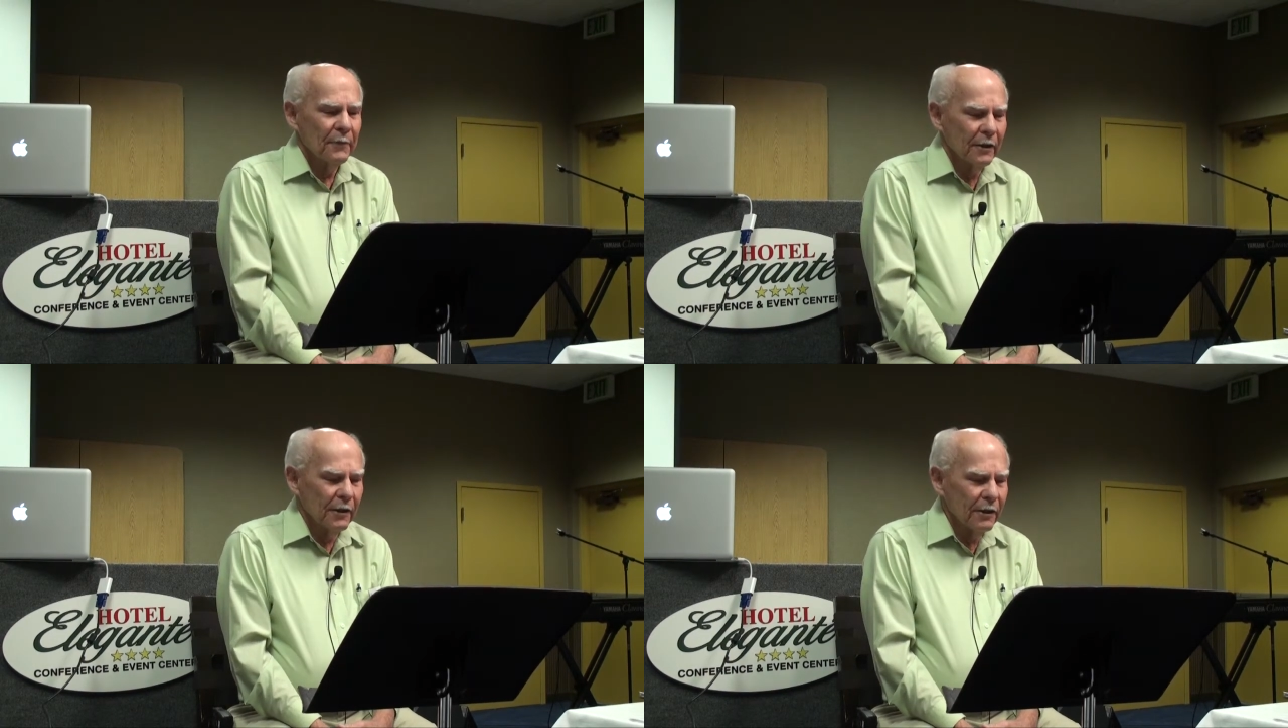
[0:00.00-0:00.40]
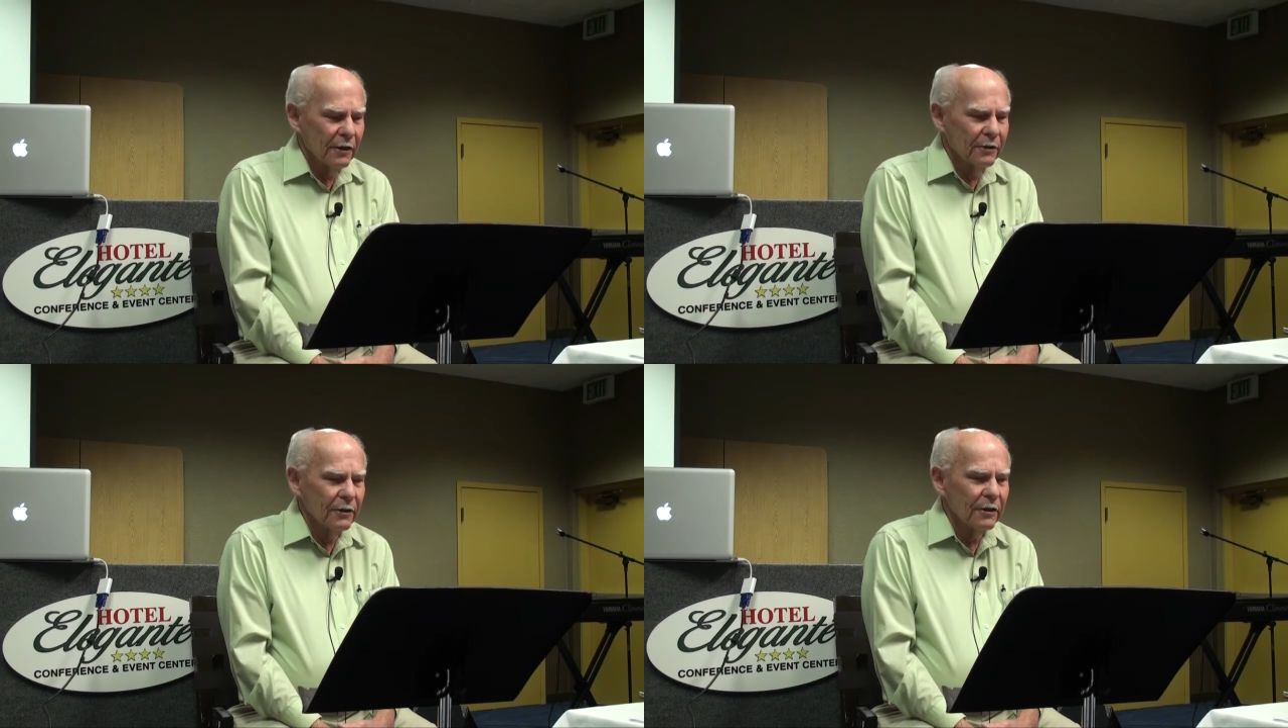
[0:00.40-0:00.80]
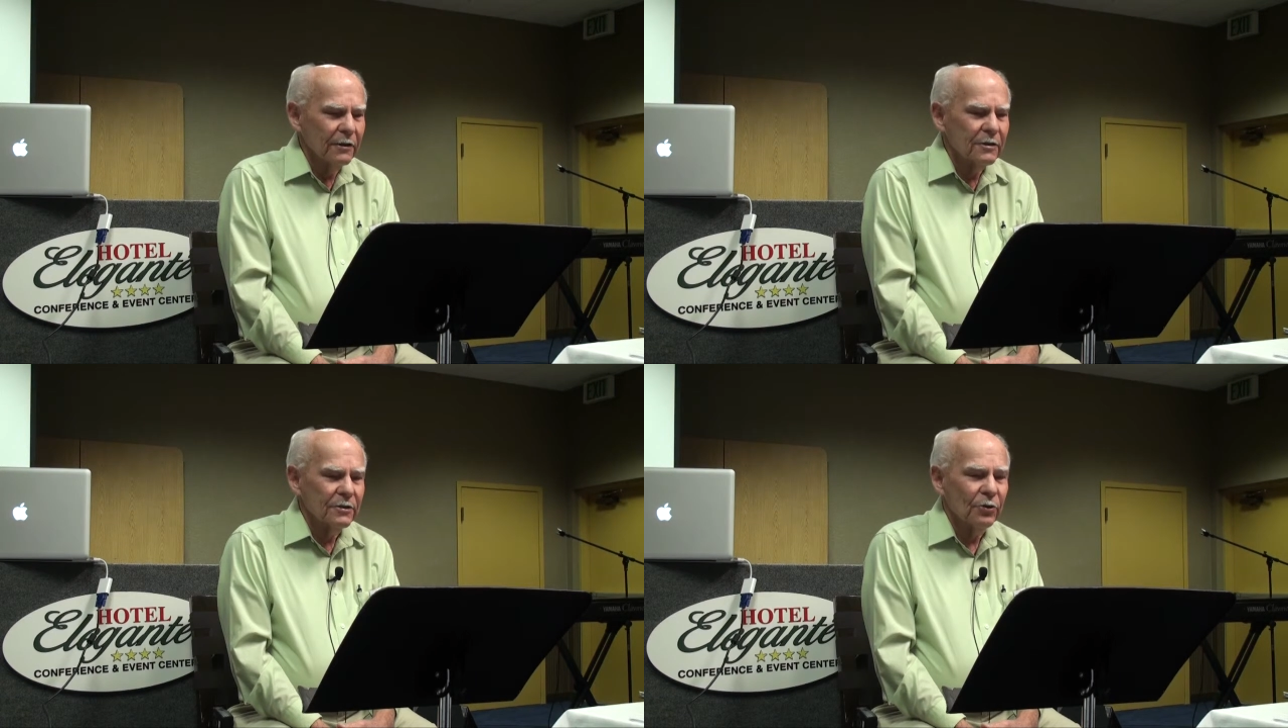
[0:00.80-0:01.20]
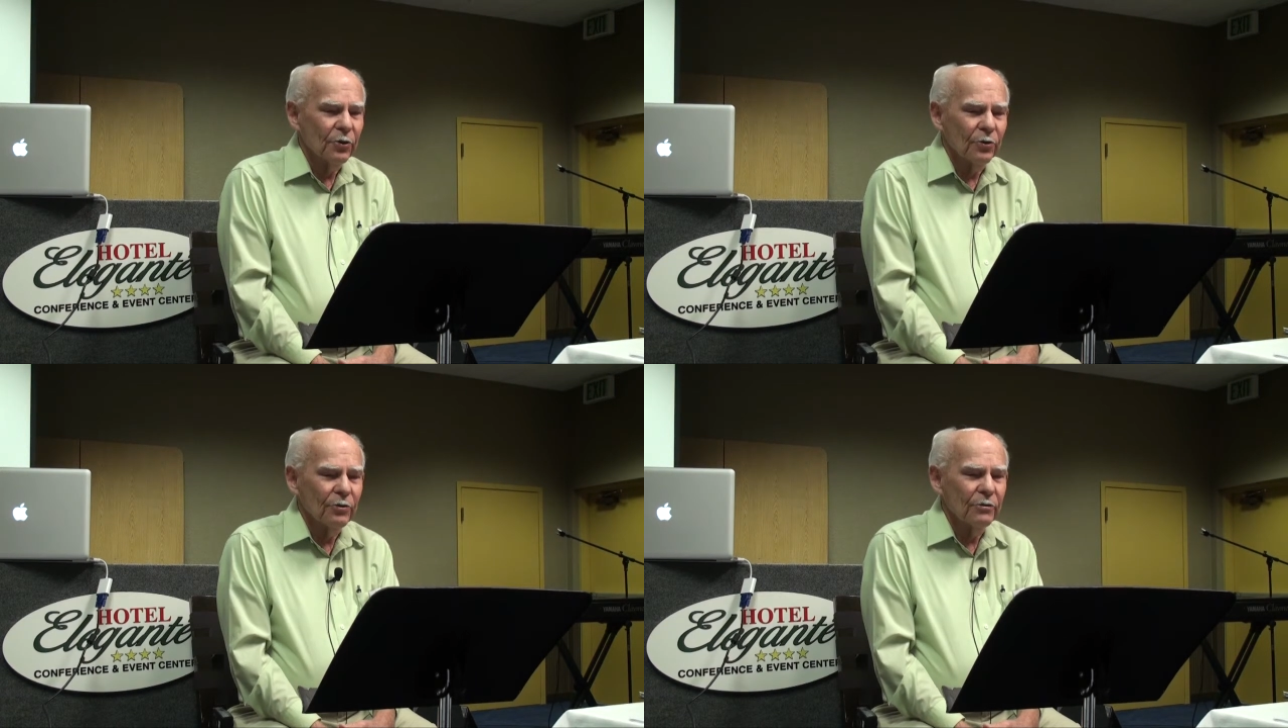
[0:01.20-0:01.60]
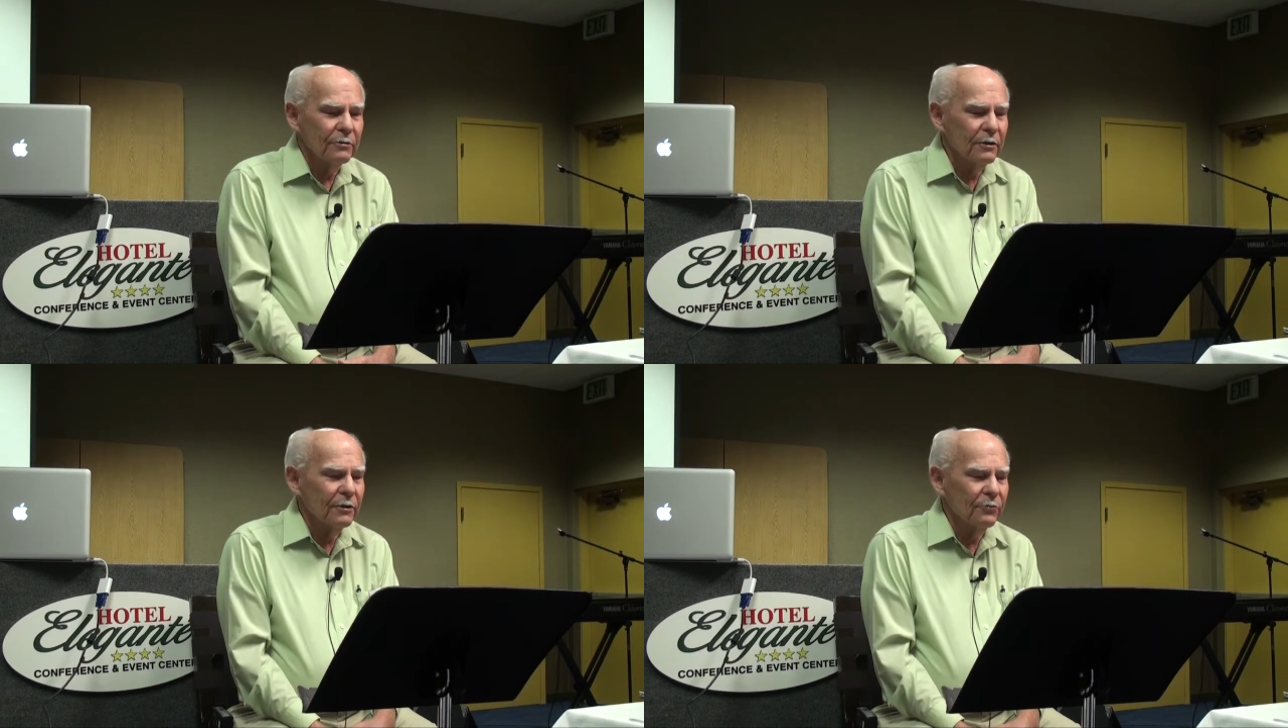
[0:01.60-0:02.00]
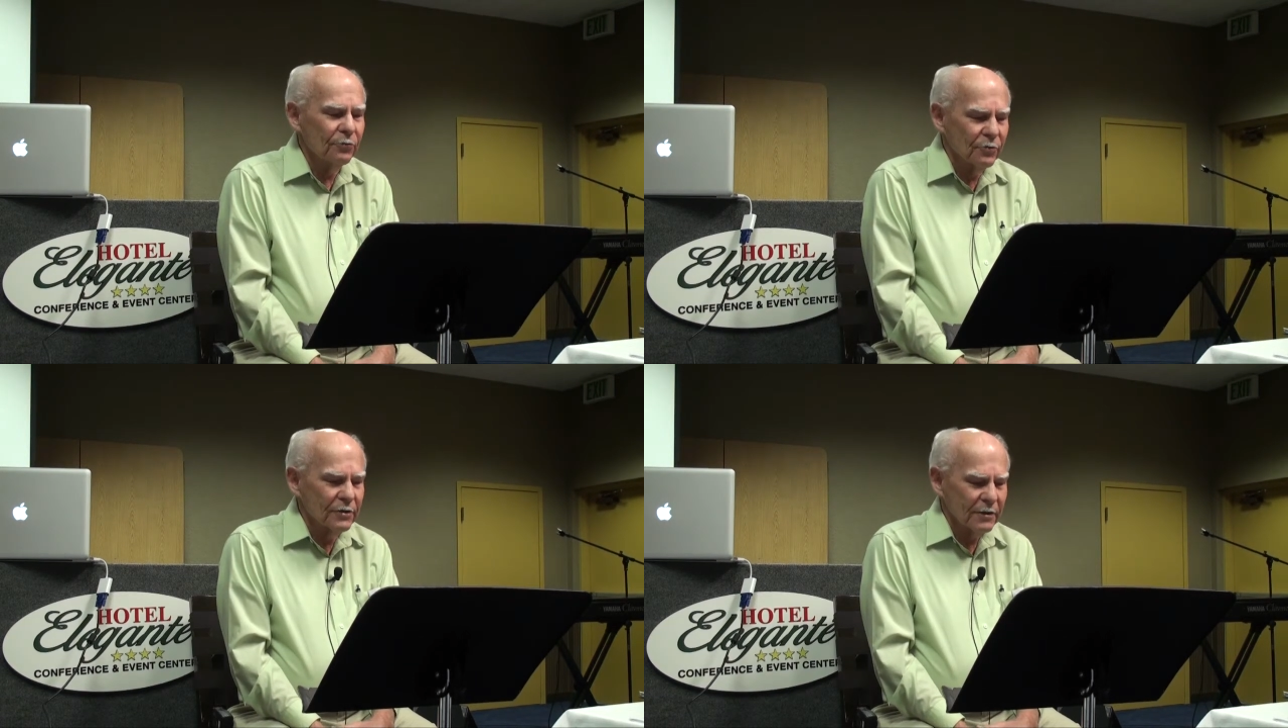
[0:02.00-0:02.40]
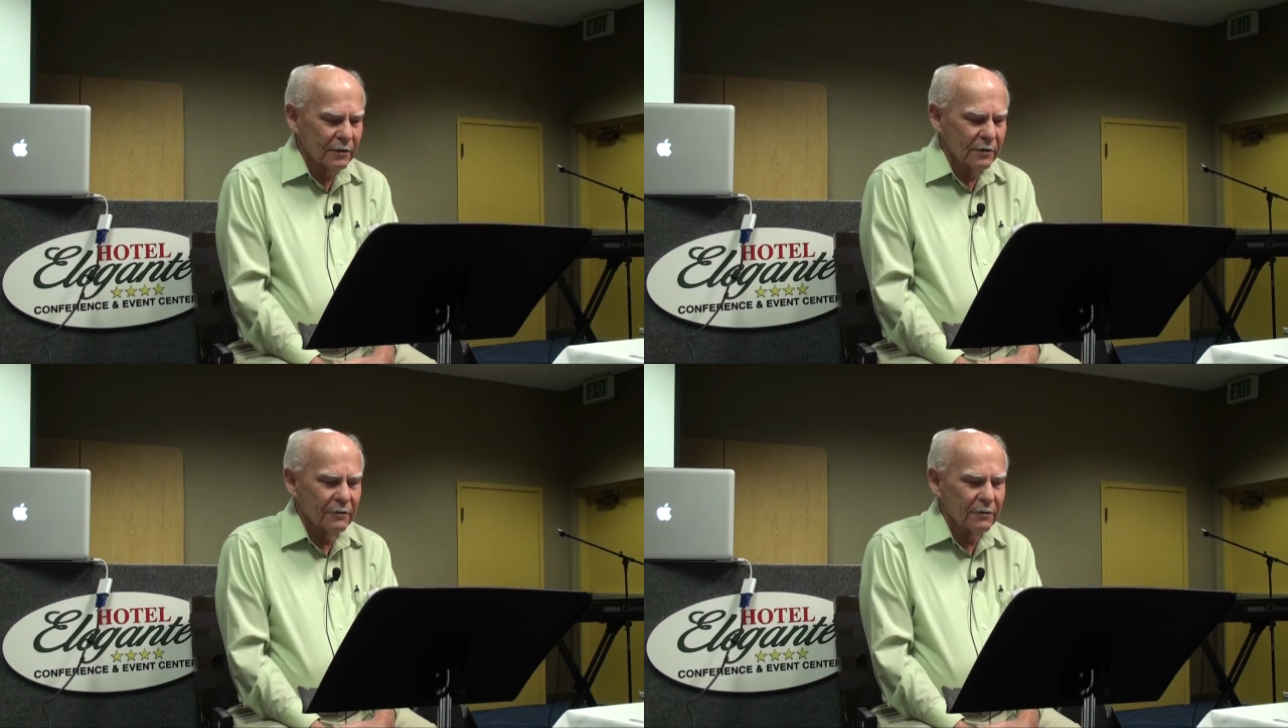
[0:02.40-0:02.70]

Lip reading: And so it was,